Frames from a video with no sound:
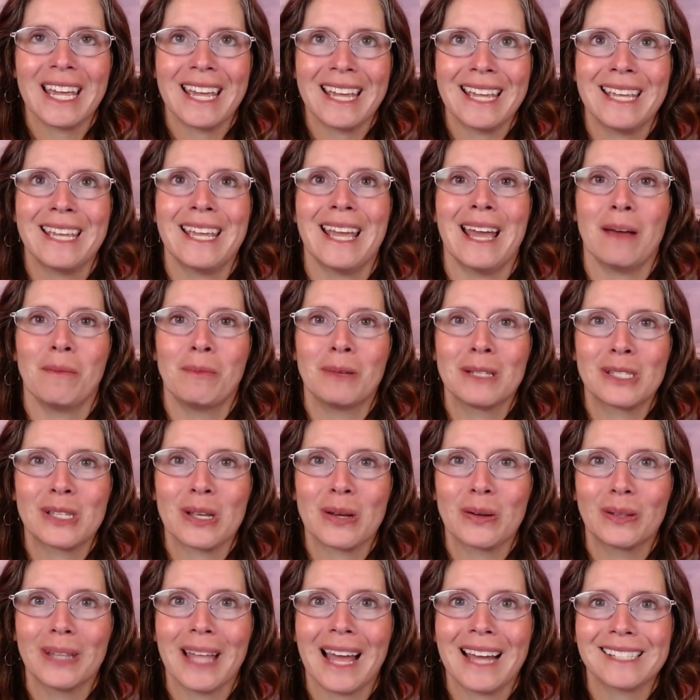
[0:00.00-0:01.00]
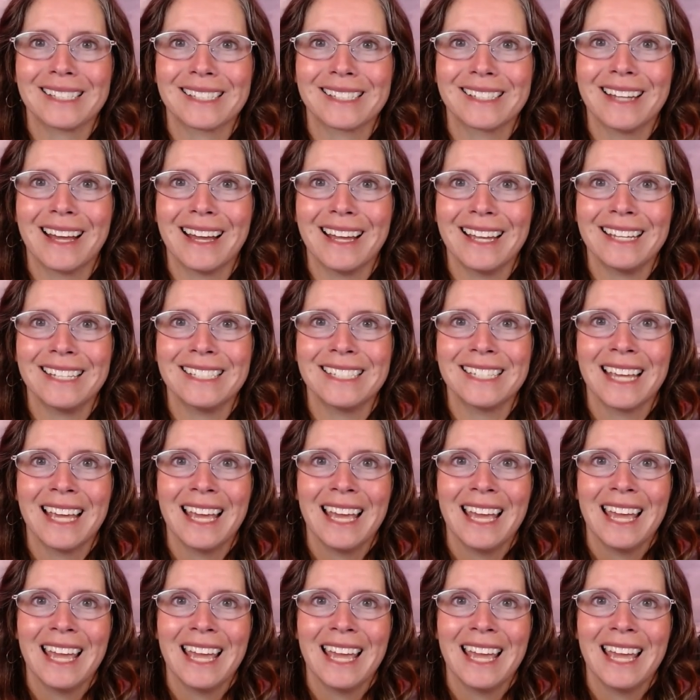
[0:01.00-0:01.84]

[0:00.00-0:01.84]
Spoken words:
a episode last night,